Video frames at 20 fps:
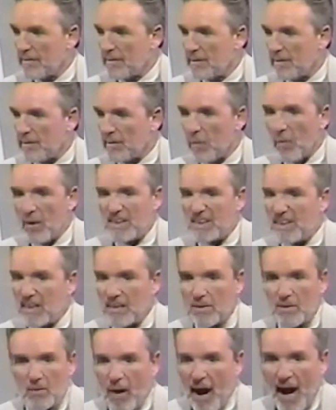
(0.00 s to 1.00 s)
there
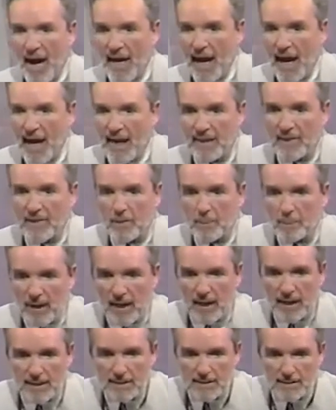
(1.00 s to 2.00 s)
wasn't a dry eye in the
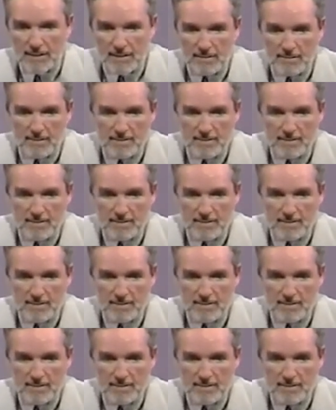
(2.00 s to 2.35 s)
place.